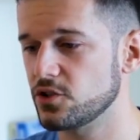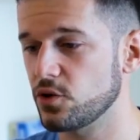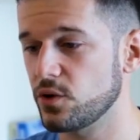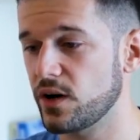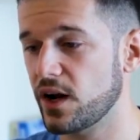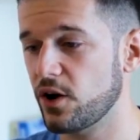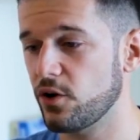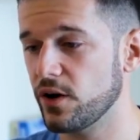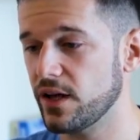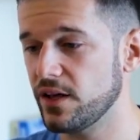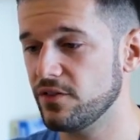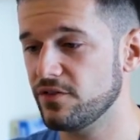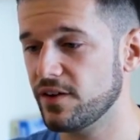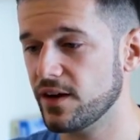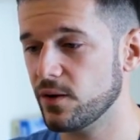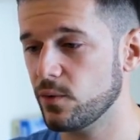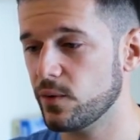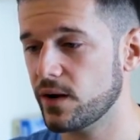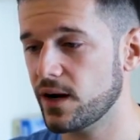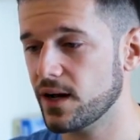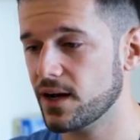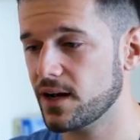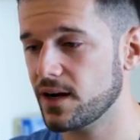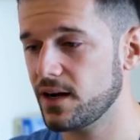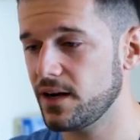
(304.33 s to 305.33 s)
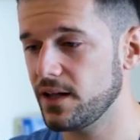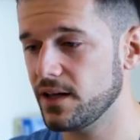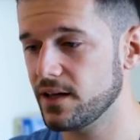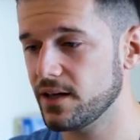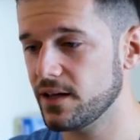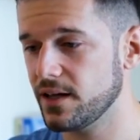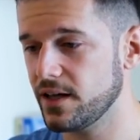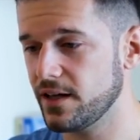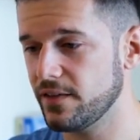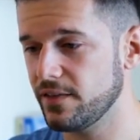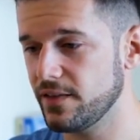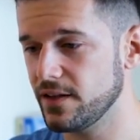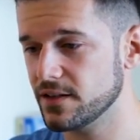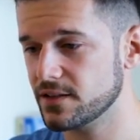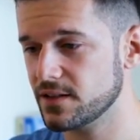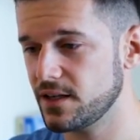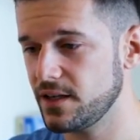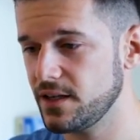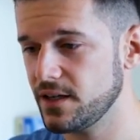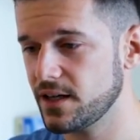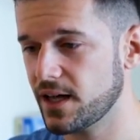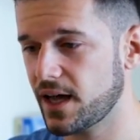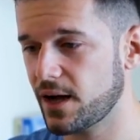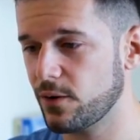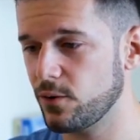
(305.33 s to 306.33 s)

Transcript: So now if I want to click in this link,